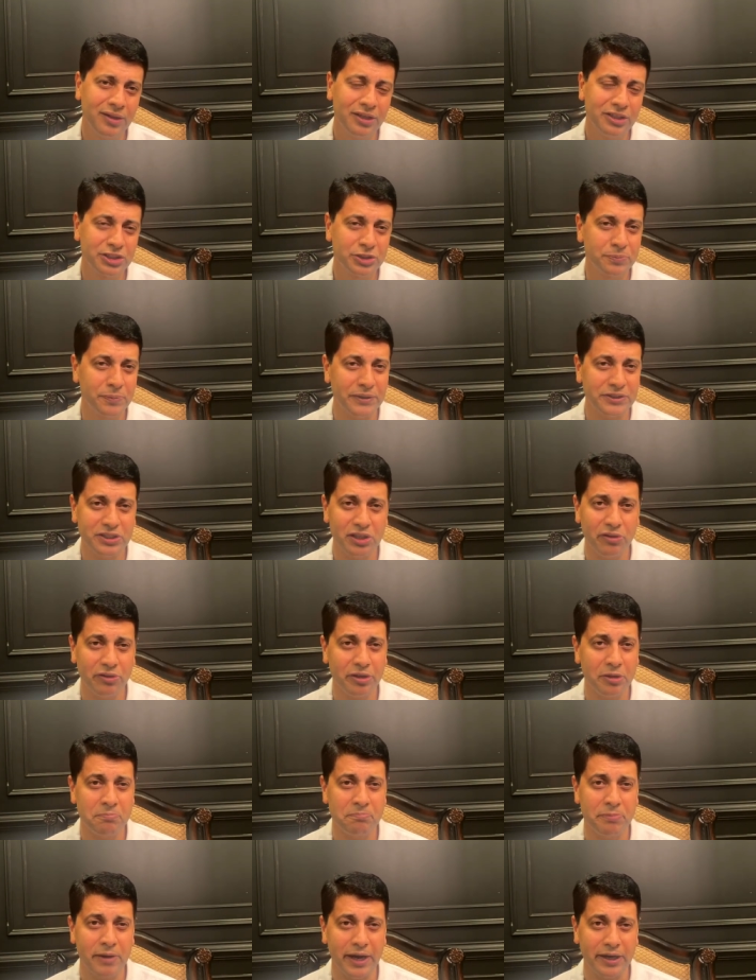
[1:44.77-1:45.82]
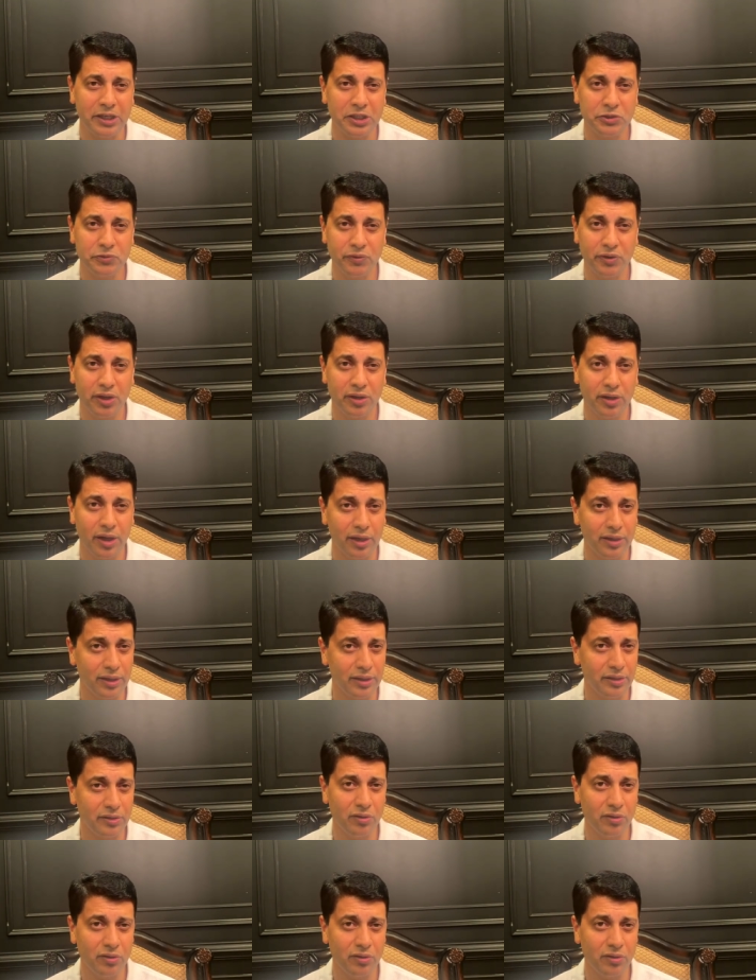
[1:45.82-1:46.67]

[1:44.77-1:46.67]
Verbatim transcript: Especially you can practice when you're running.